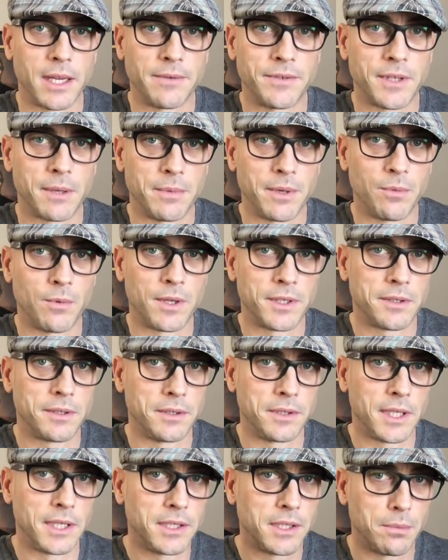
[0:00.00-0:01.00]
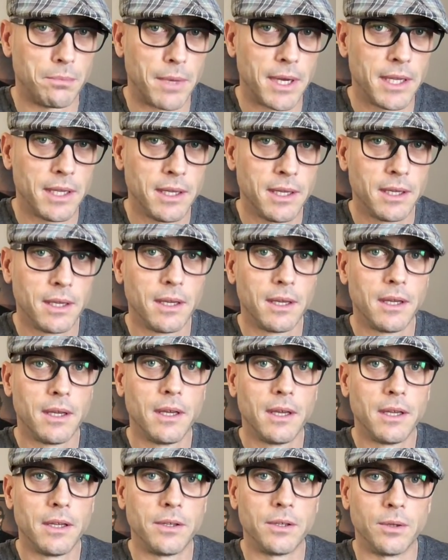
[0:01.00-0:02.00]
If somebody wants to send some money
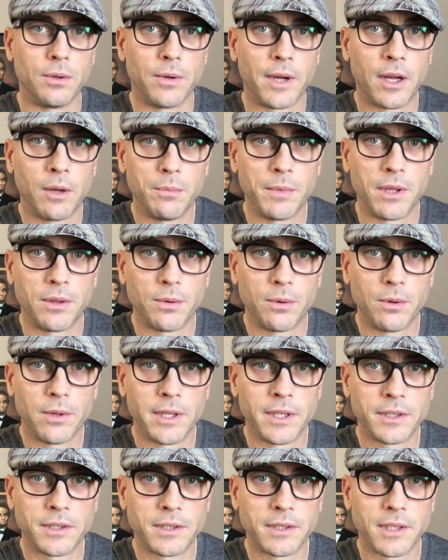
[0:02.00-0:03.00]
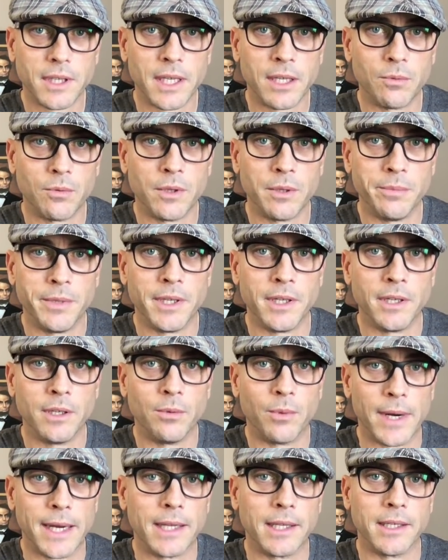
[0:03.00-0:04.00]
to help me through this, it would be
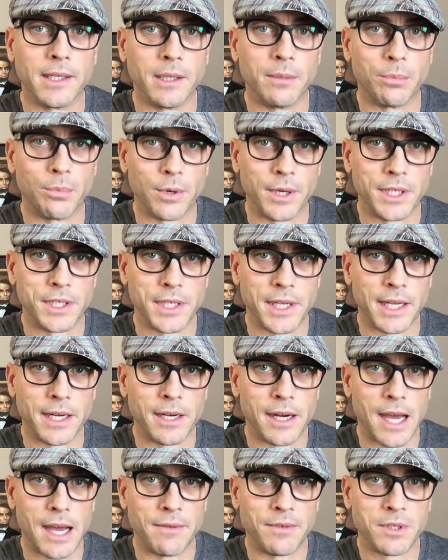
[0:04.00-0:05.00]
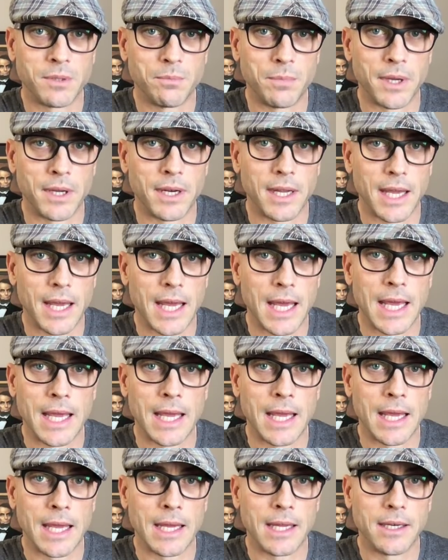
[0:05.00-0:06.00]
greatly appreciated. I've spent
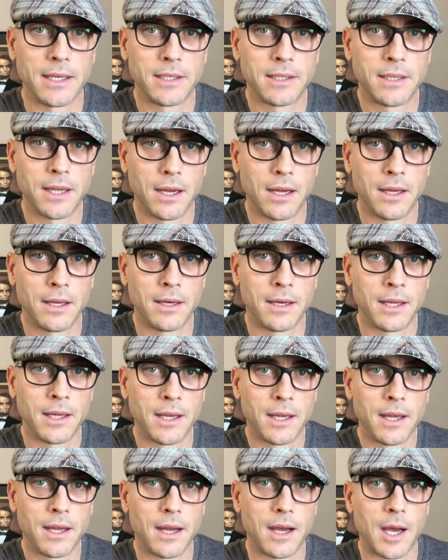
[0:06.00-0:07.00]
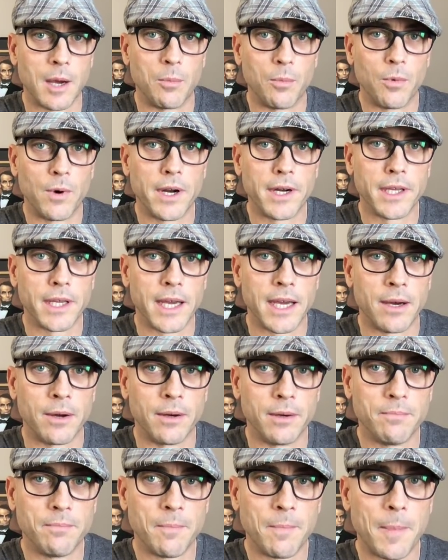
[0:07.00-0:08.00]
a ton. I'm running
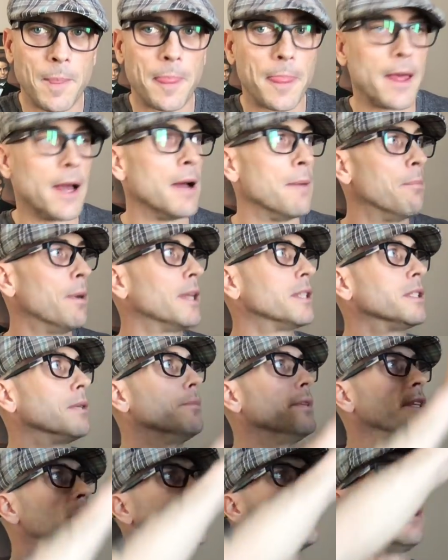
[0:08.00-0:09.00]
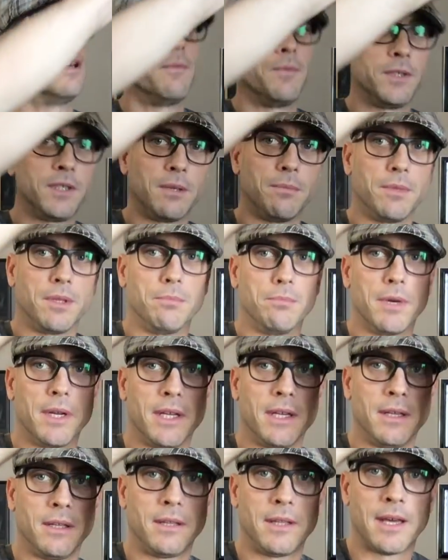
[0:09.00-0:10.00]
out. I bought some of this stuff with some of the
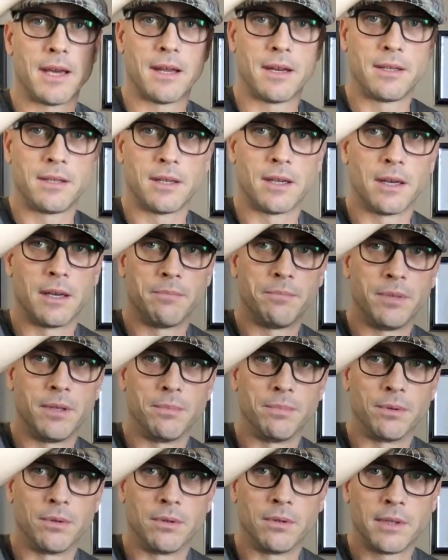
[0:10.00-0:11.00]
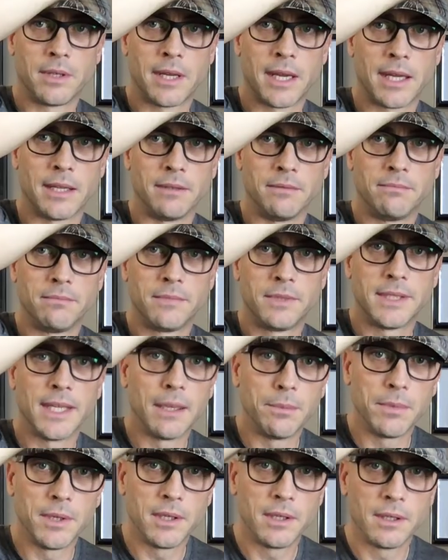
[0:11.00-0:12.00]
money that uh, people had
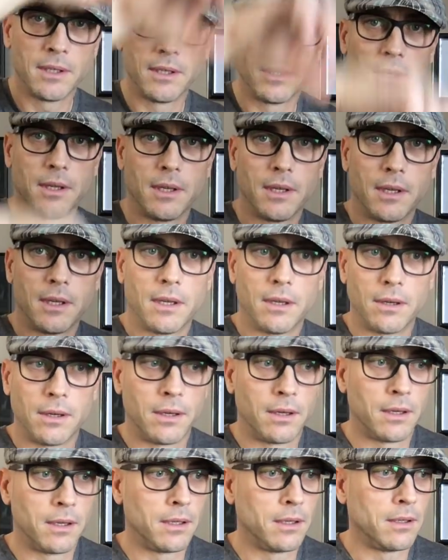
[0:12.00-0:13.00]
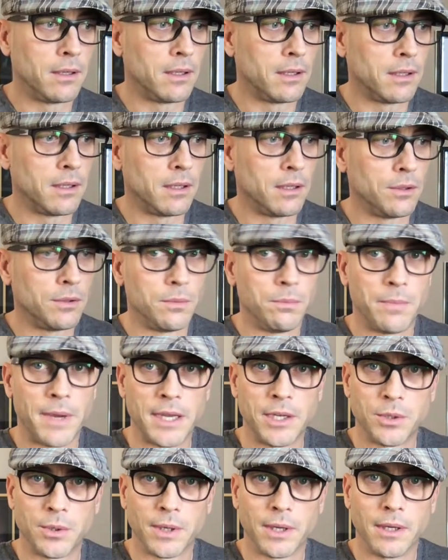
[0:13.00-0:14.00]
sent me on uh,
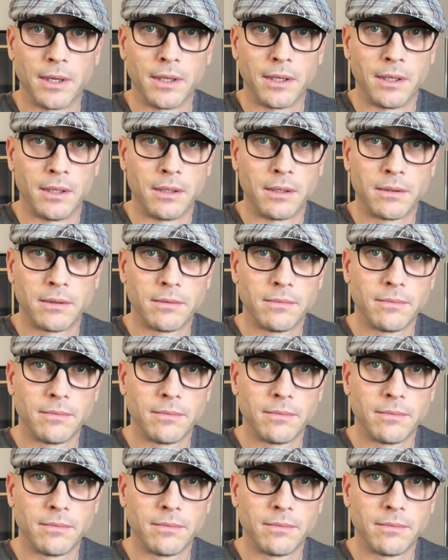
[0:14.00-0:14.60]
Patreon.